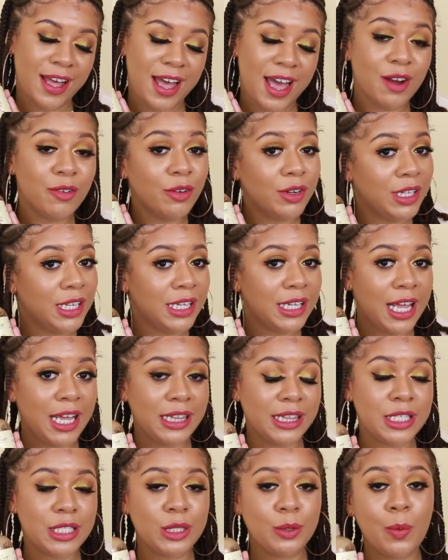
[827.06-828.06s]
I really
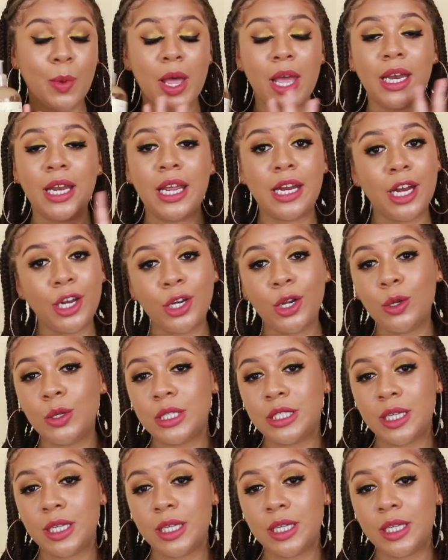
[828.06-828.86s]
like this one, and I know